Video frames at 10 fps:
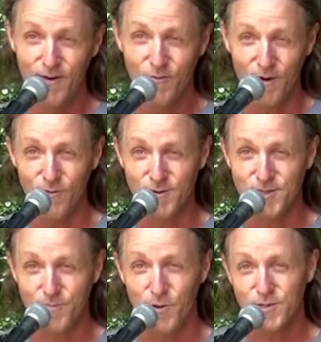what we're
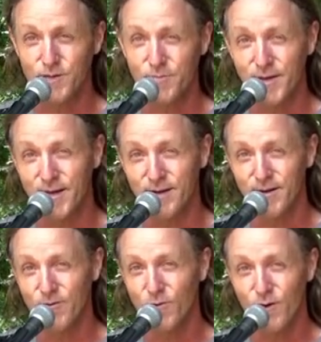supposed to be or
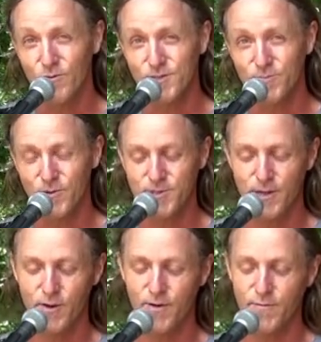where we're supposed to
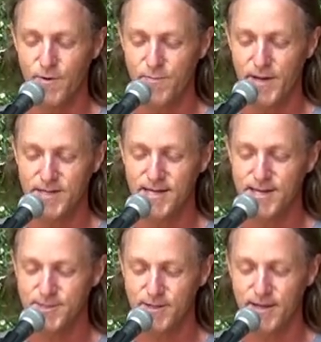go if we pay
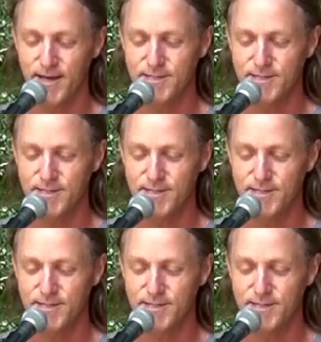attention to that.